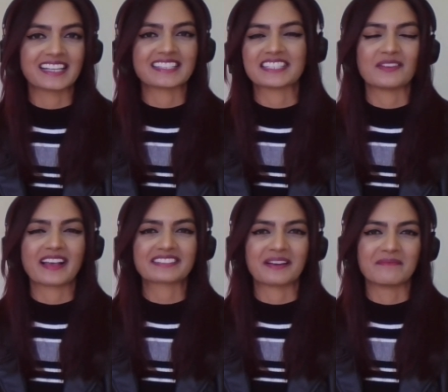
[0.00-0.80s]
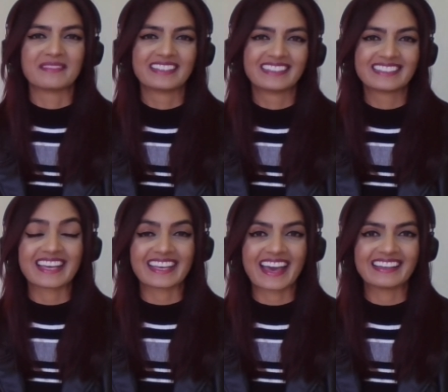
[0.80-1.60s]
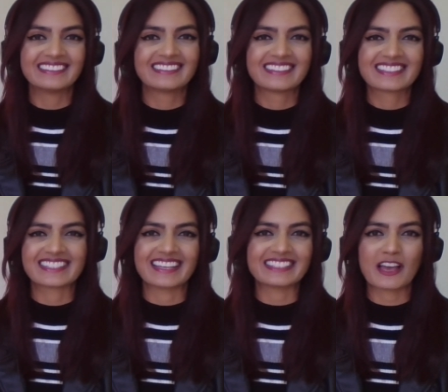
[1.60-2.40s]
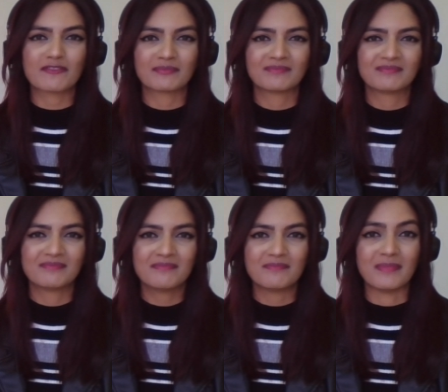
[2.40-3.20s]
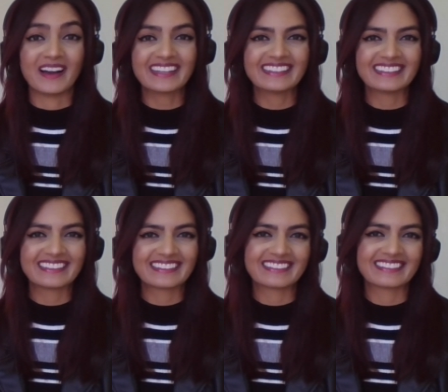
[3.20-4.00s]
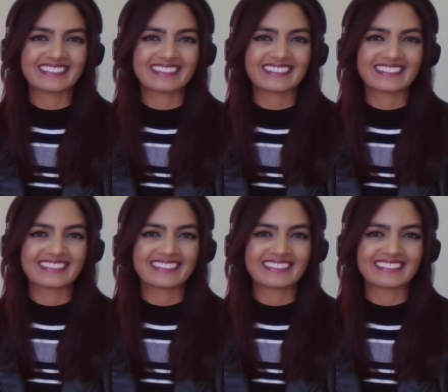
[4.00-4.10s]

And until I see you next time, take care, stay safe, bye.